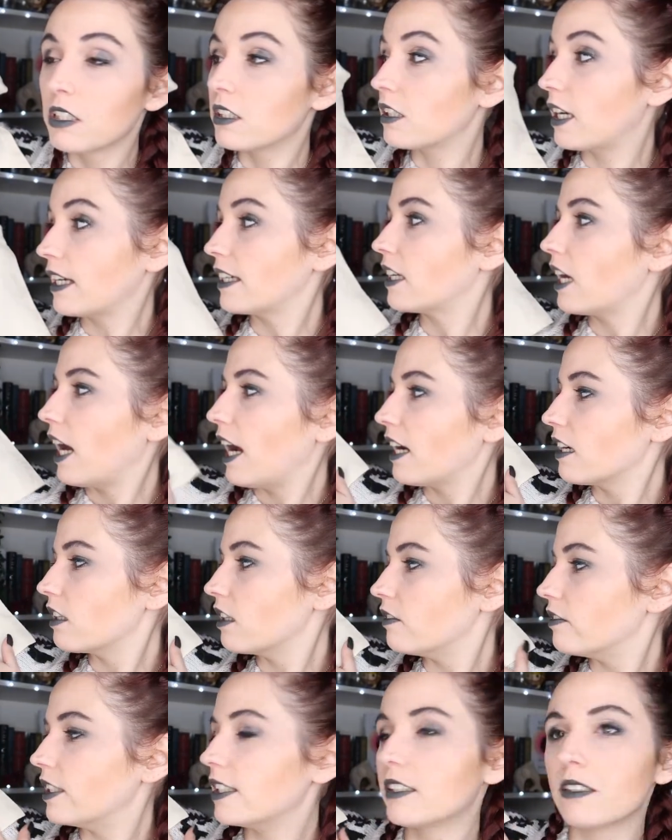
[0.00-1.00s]
Like, I
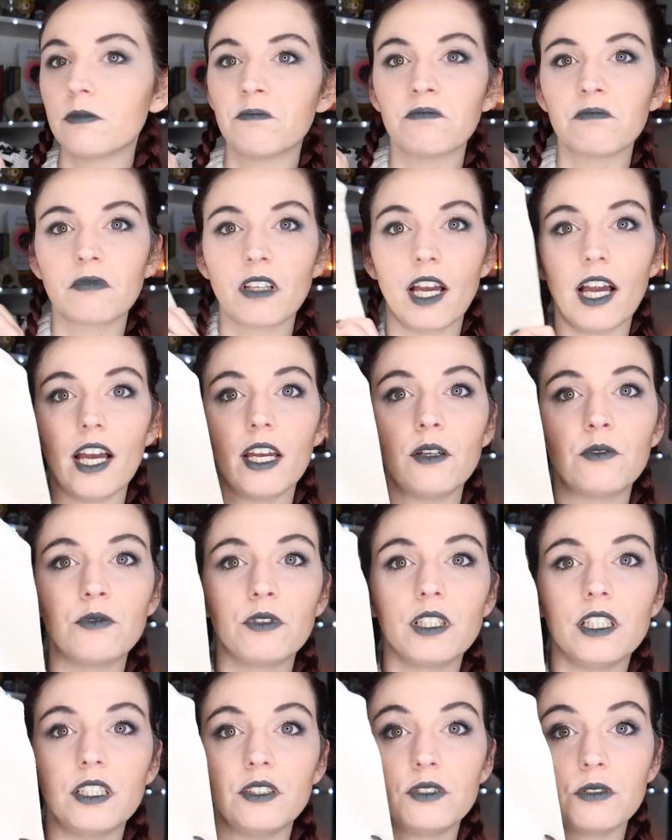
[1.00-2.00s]
love it. I
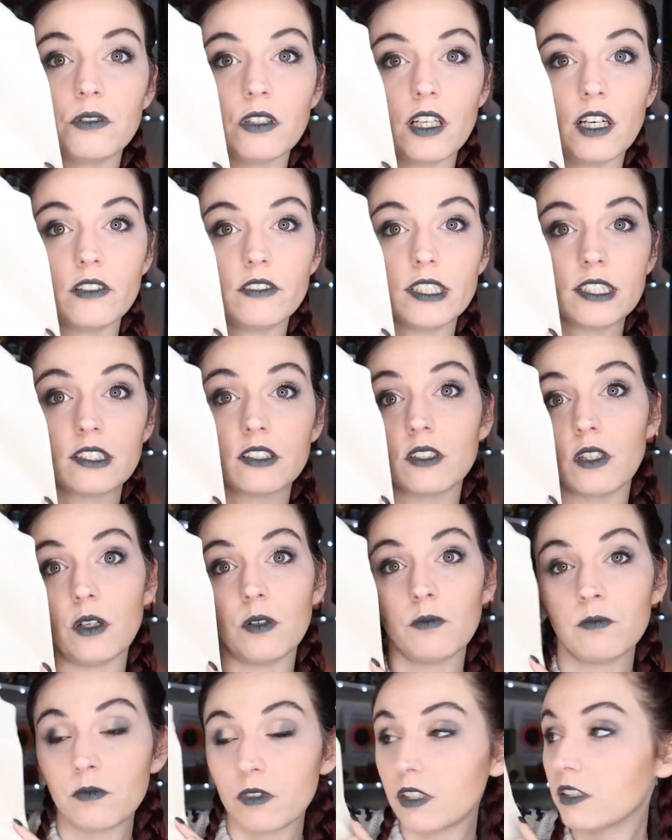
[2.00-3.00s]
really do love it,
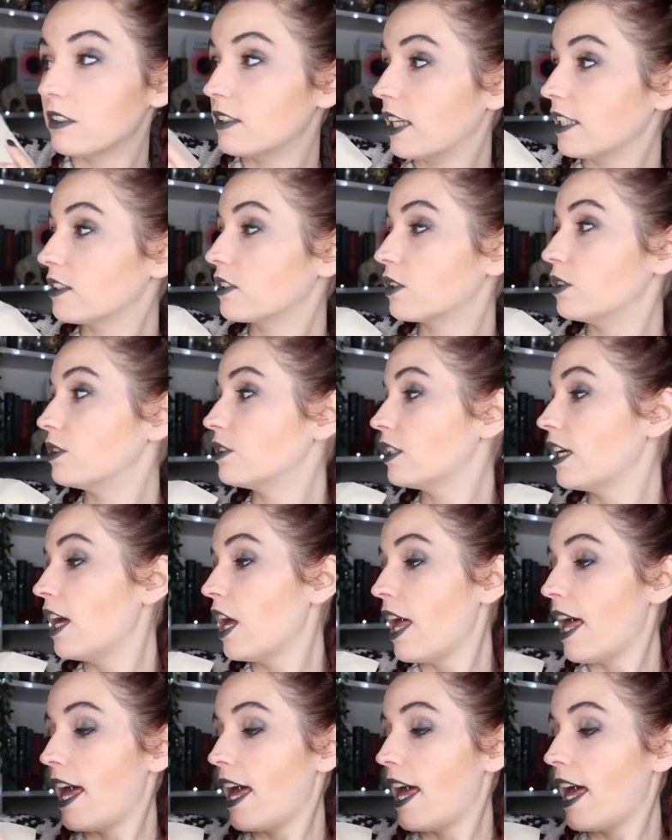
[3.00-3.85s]
so that's good.